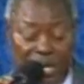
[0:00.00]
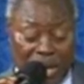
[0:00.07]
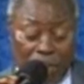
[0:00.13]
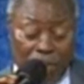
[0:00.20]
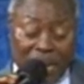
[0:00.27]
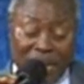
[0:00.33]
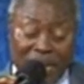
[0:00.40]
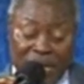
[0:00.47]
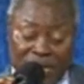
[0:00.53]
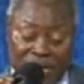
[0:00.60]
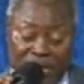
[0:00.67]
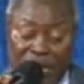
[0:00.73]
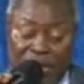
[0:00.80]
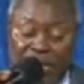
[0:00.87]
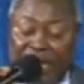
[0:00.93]

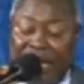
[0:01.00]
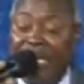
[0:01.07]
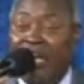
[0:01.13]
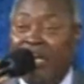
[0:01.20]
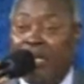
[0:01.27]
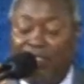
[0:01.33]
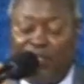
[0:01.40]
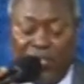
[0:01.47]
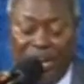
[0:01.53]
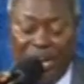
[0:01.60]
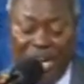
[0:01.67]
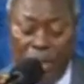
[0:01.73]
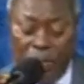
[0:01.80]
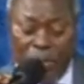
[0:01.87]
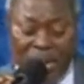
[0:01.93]
remaining in the kingdom.
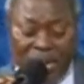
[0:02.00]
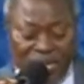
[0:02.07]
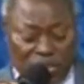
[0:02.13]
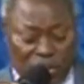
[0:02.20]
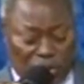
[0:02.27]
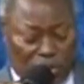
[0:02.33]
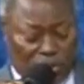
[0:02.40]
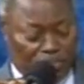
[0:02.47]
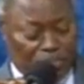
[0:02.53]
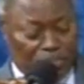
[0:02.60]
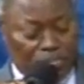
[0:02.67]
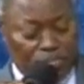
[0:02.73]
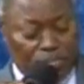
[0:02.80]
Philippians